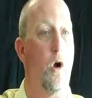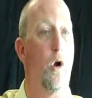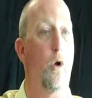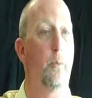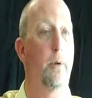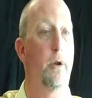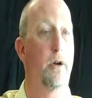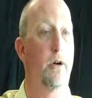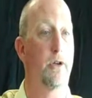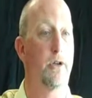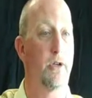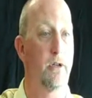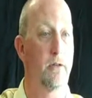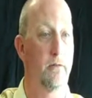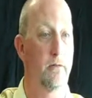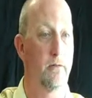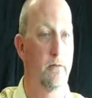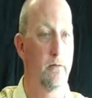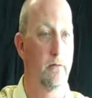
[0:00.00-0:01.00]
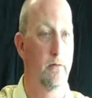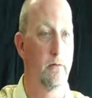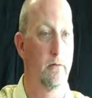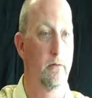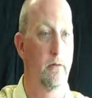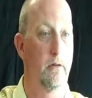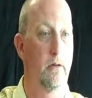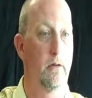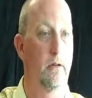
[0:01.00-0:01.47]
Carl Pearson,
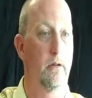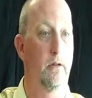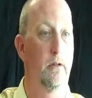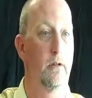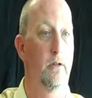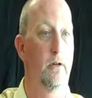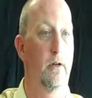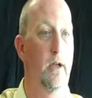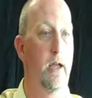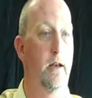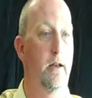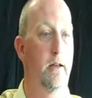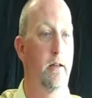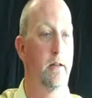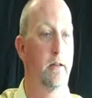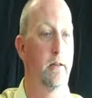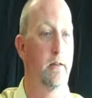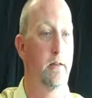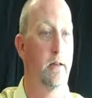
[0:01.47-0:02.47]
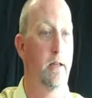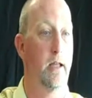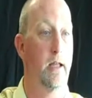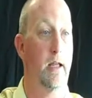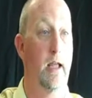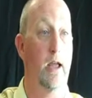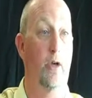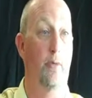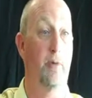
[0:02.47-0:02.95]
who had a,
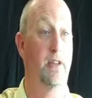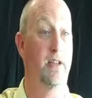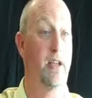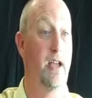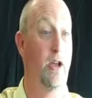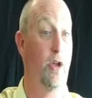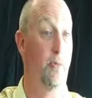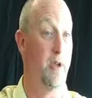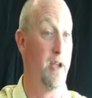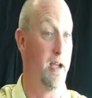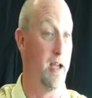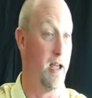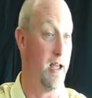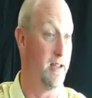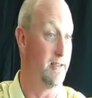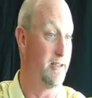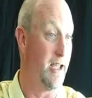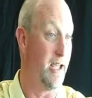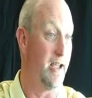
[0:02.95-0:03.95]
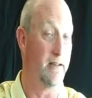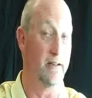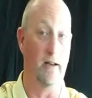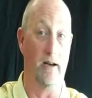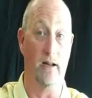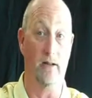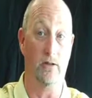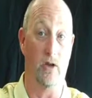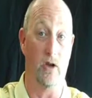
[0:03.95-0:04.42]
that helmet to -helmet
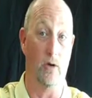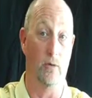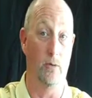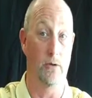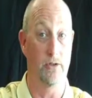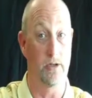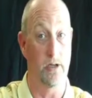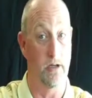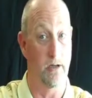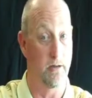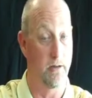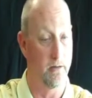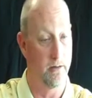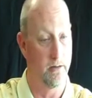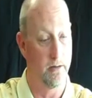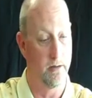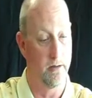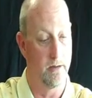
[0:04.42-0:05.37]
contact that I thought was a